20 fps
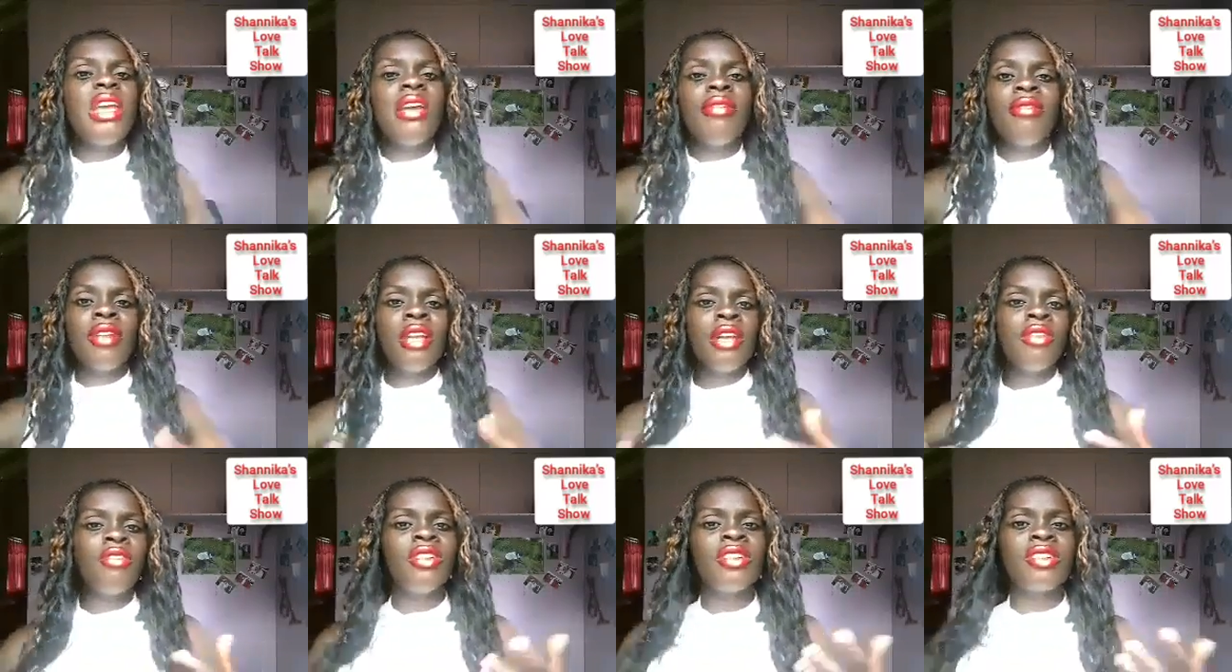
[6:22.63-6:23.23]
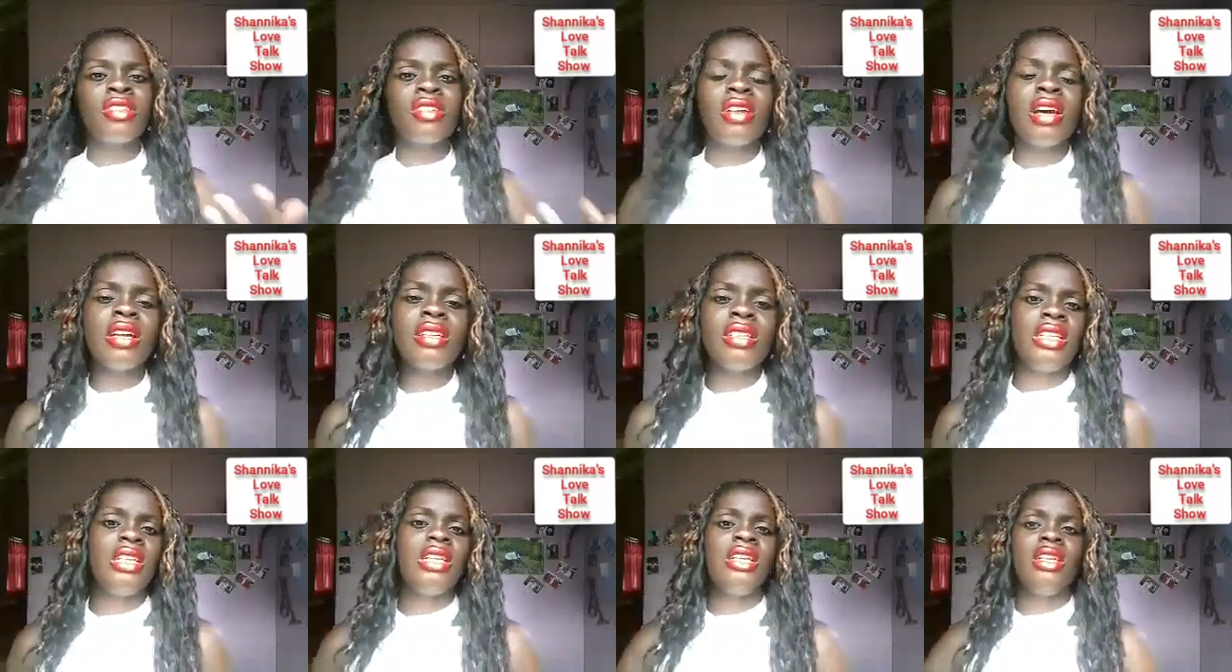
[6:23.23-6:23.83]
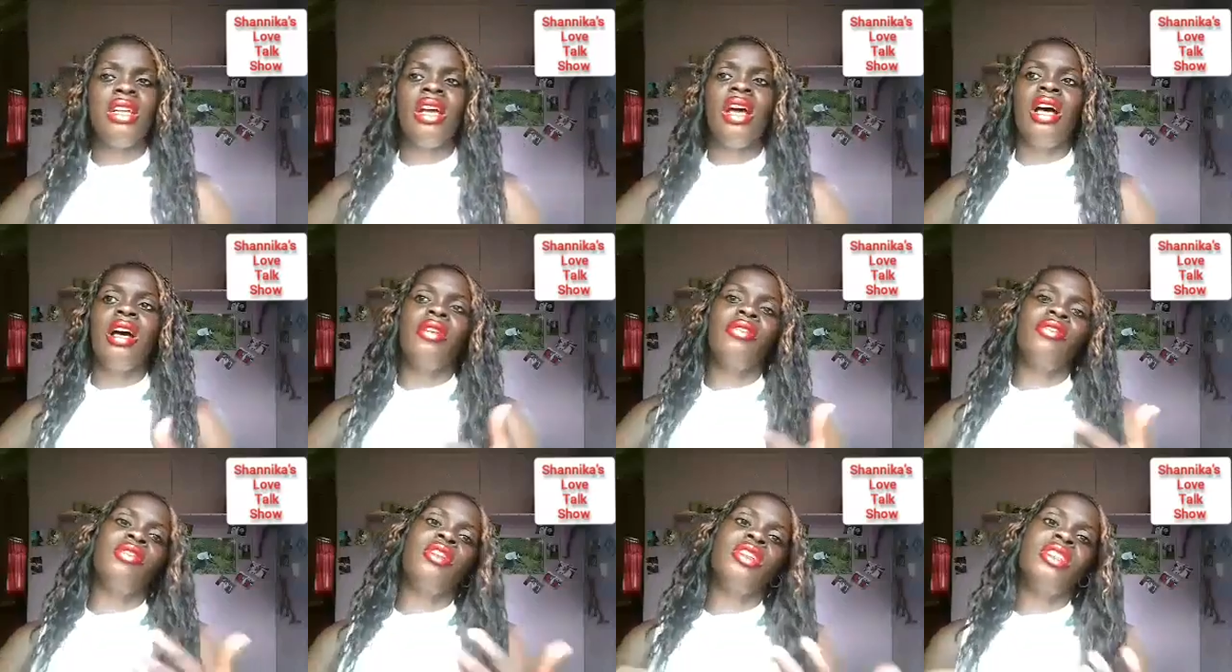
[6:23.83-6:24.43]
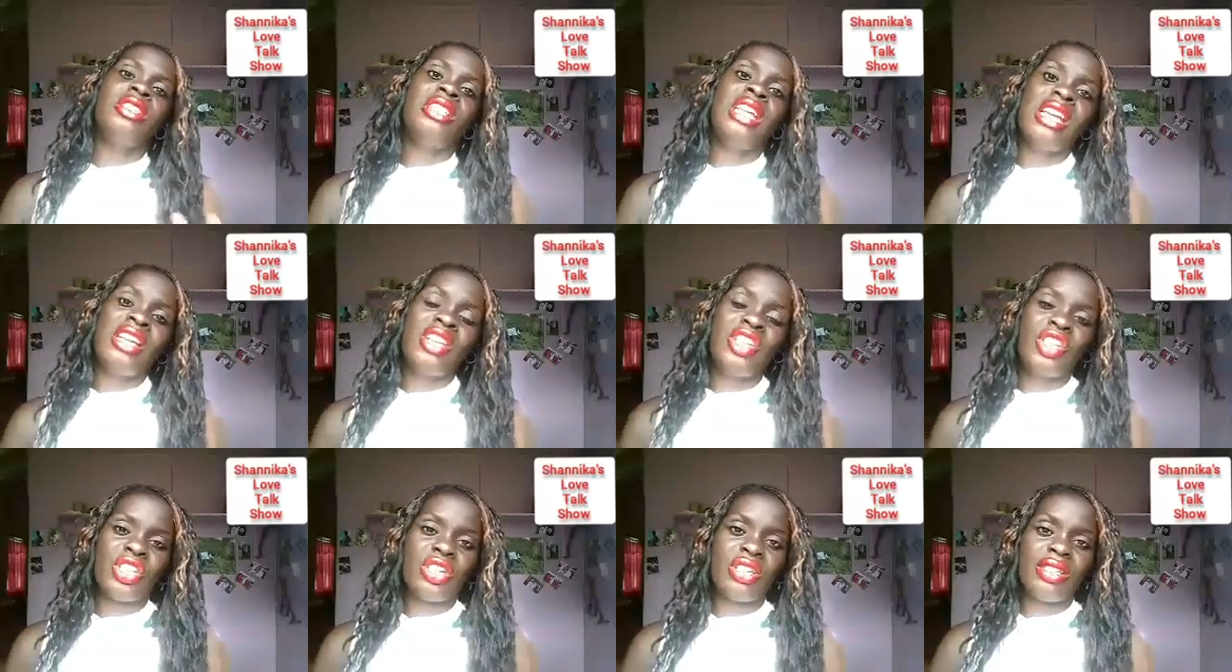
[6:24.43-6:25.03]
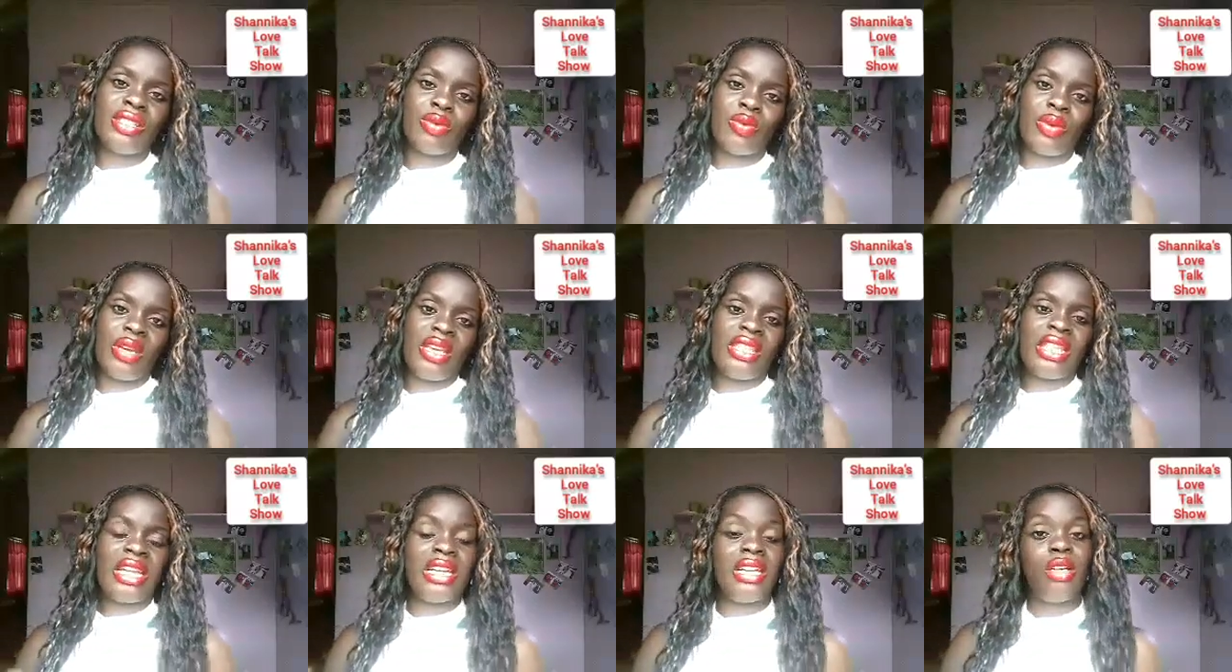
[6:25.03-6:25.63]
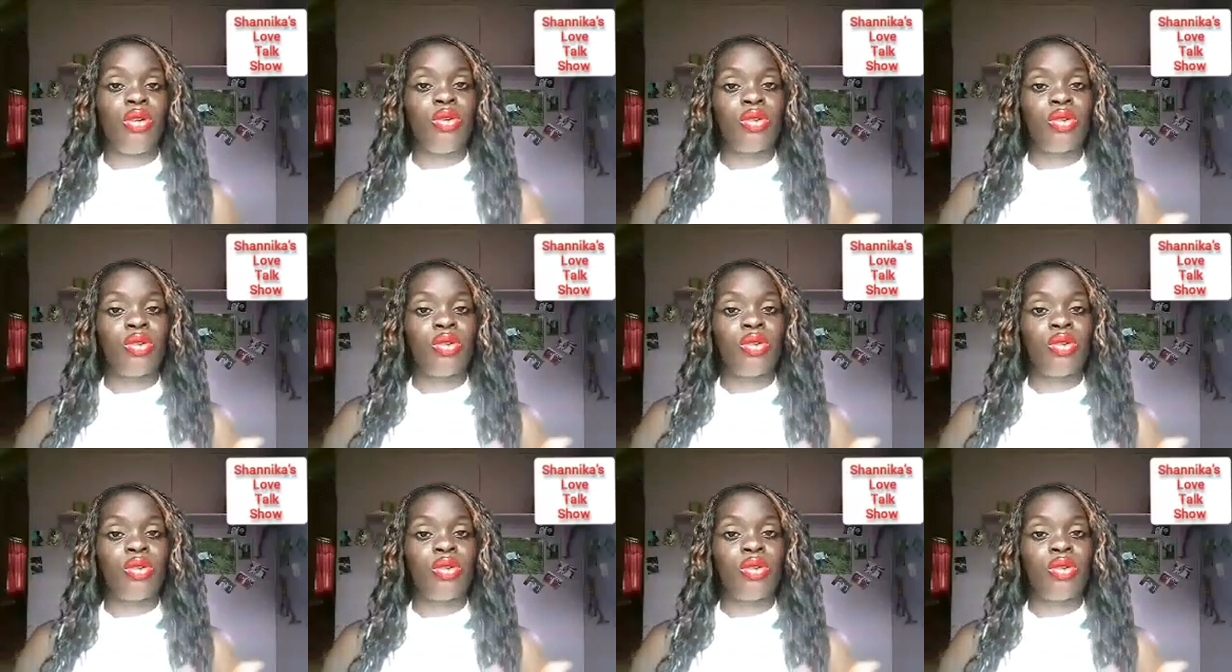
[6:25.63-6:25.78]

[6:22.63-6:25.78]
Even if it's not in a flirtatious way that it